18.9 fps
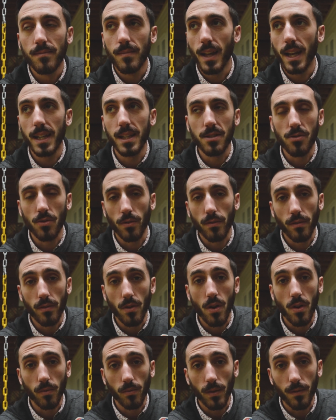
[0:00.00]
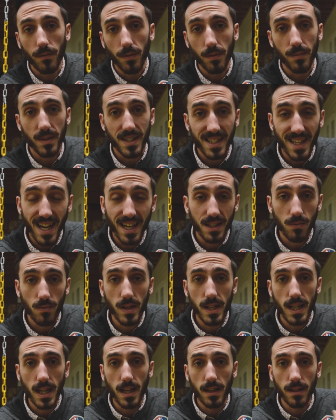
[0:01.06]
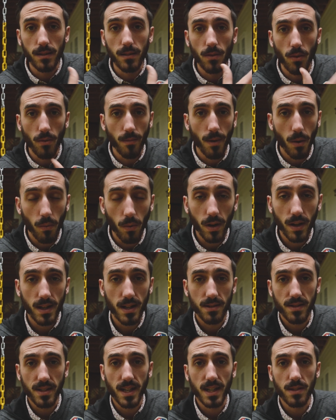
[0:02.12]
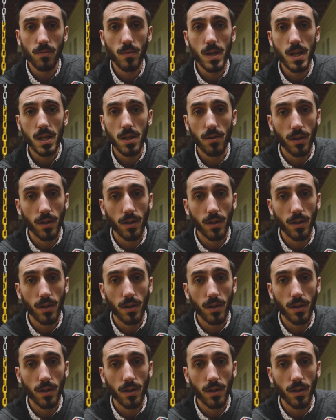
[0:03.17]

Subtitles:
any sort of a long run from this last weekend or my workouts last week.